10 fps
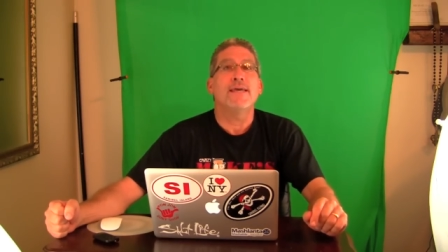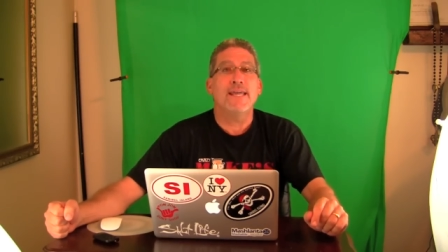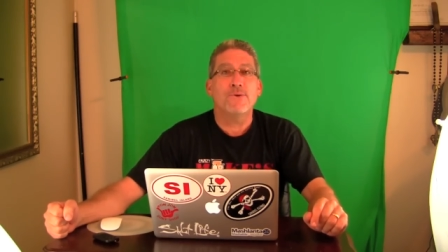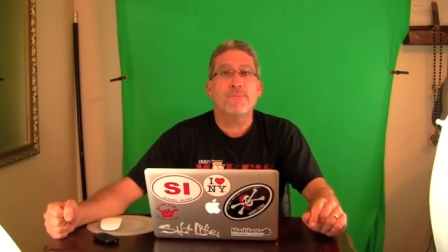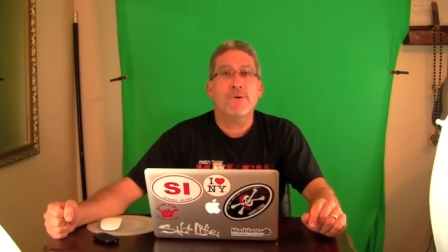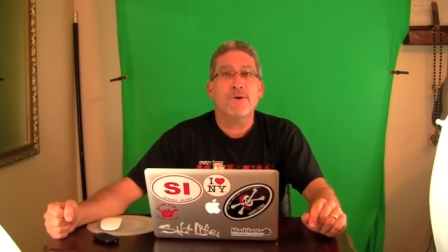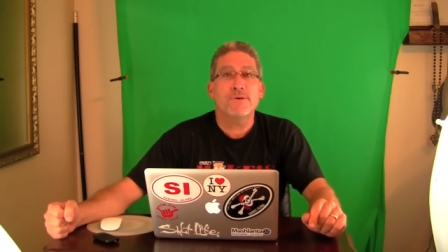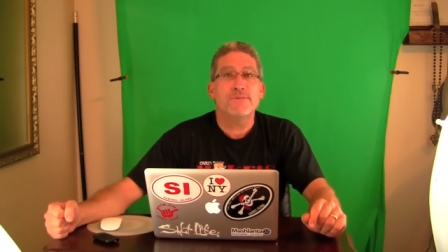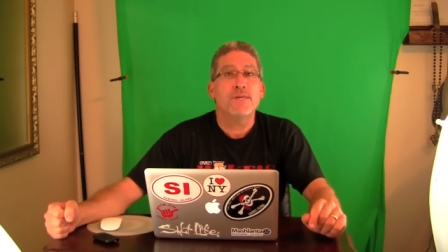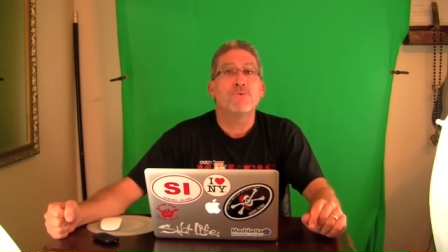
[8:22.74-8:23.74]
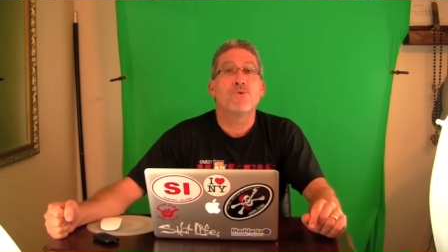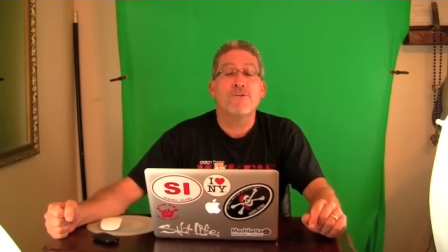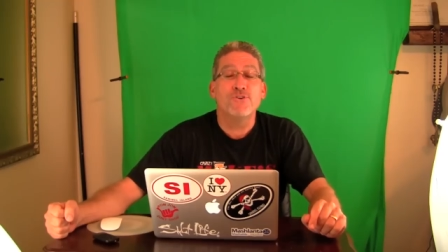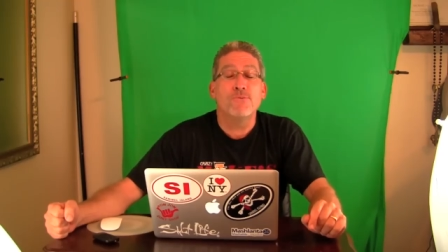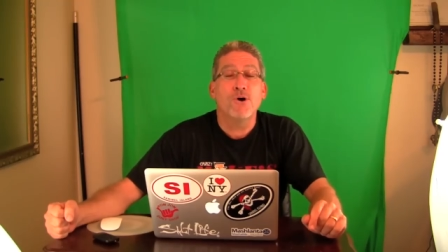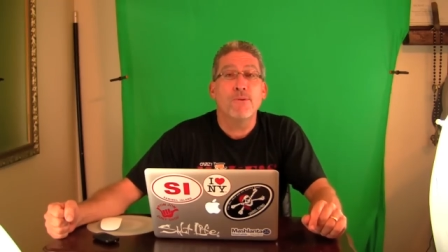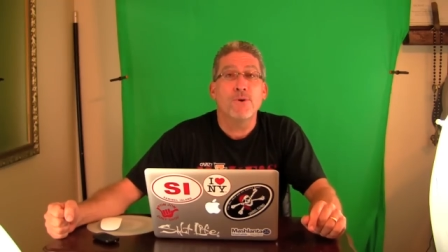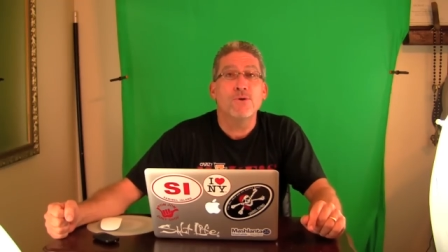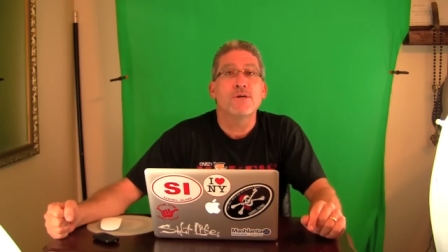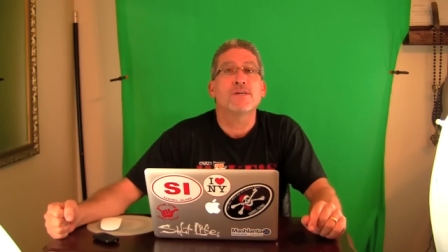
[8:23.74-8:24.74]
Angry Birds and Rovio
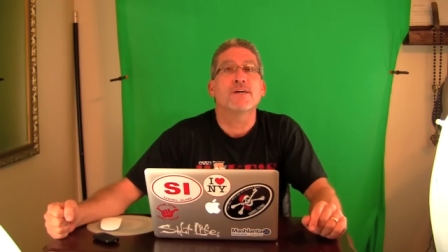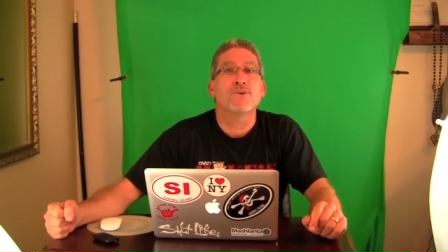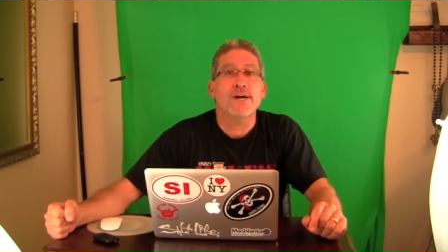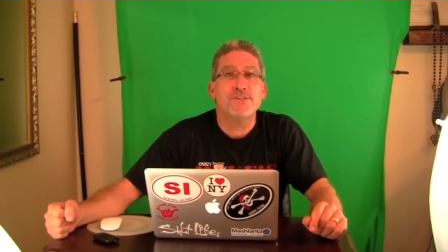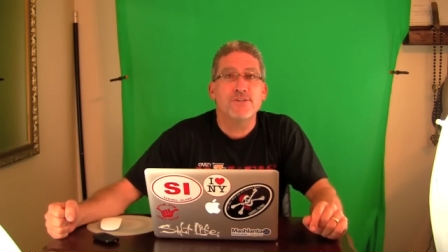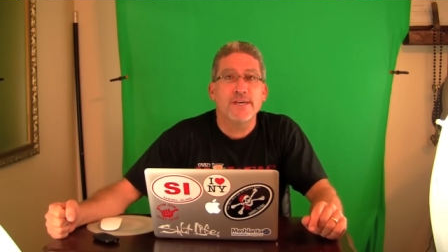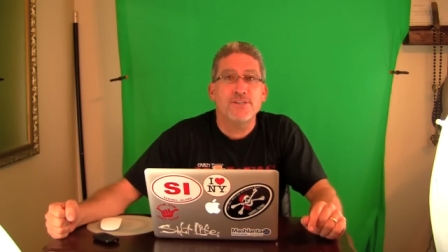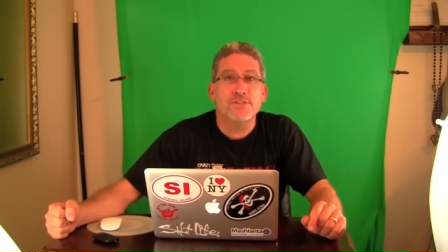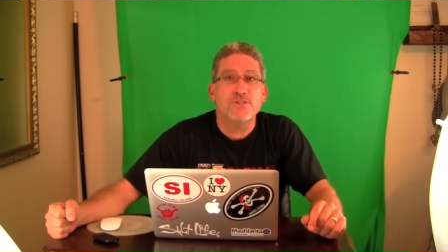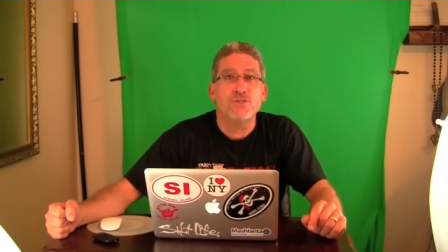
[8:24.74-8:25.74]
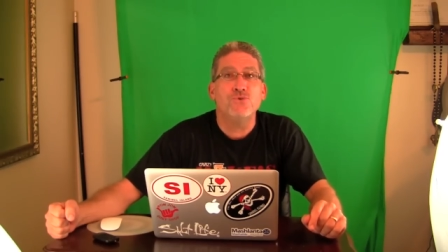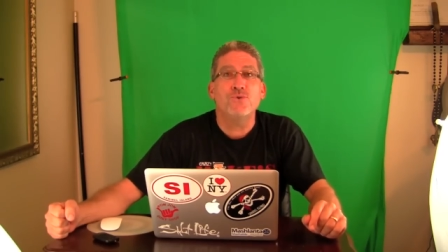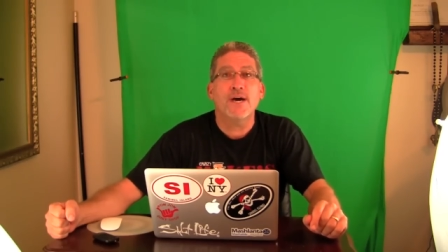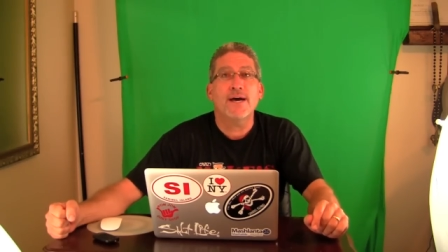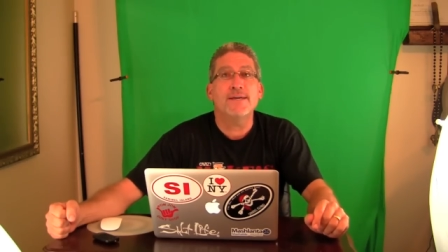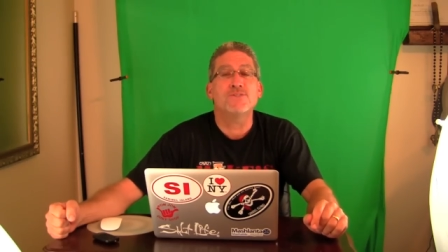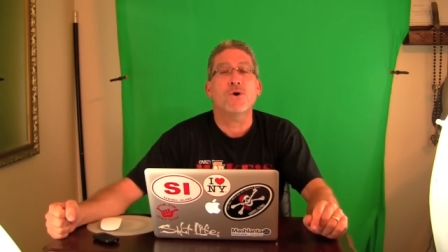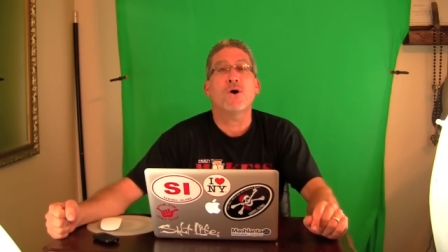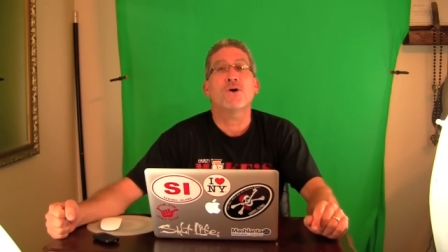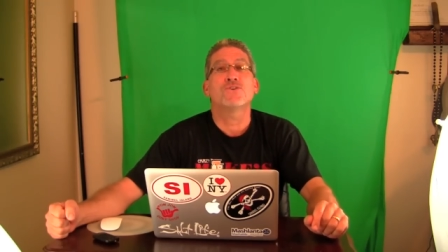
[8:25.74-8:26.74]
Mobile, congratulations, you guys
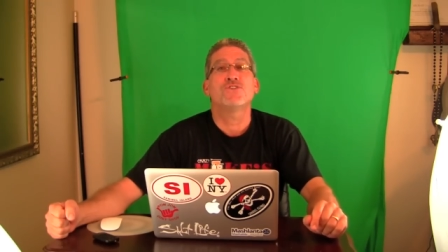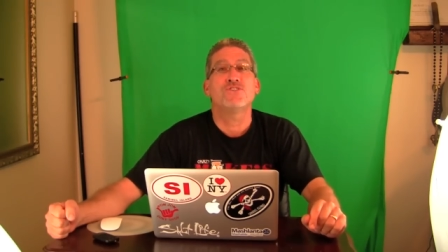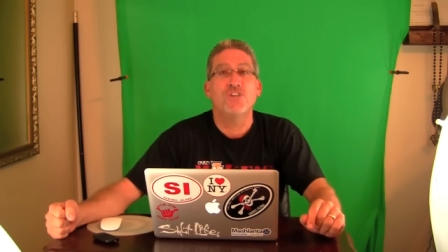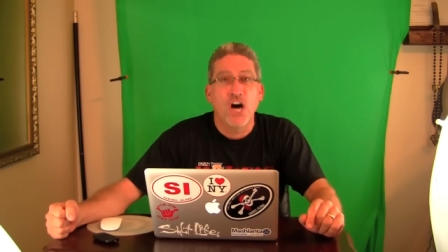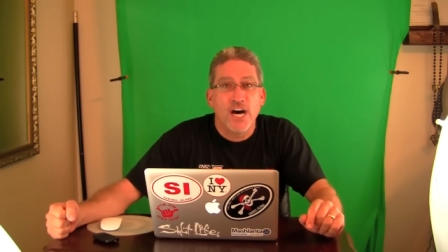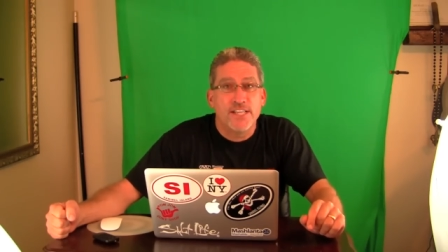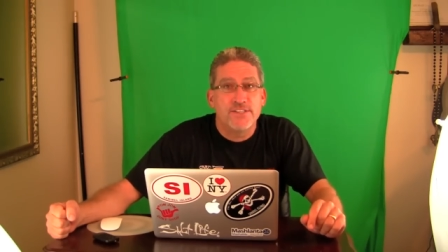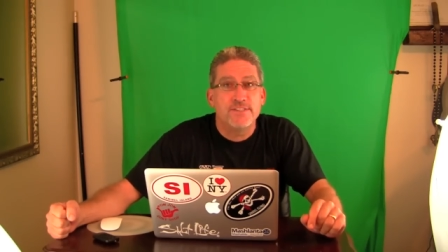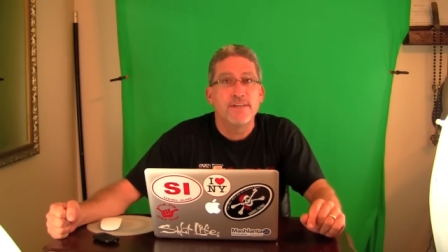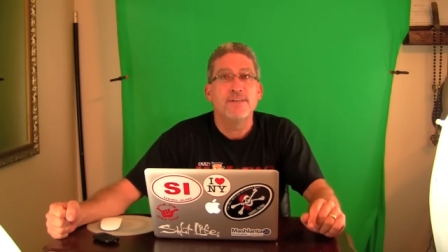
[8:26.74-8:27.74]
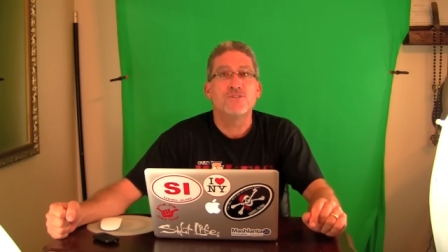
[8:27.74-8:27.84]
are studs.